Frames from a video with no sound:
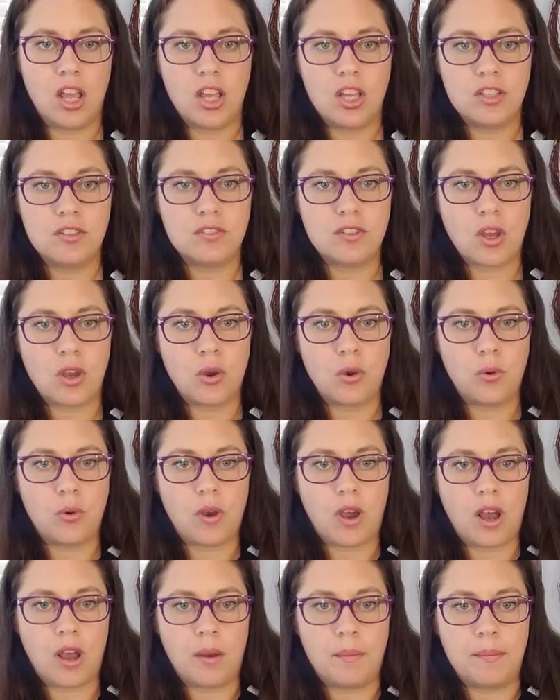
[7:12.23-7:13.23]
So
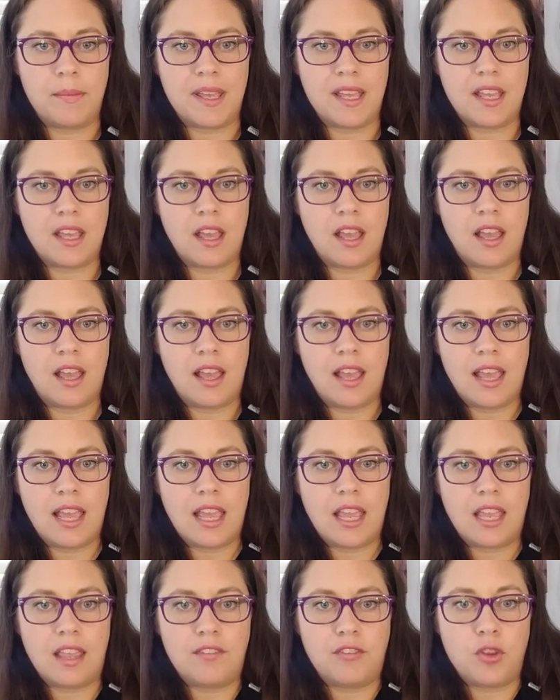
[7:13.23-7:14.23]
um,
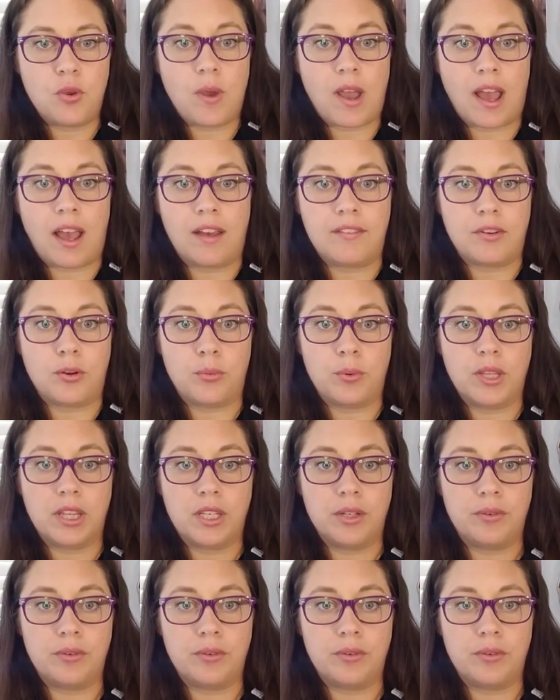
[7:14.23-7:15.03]
if you have a really,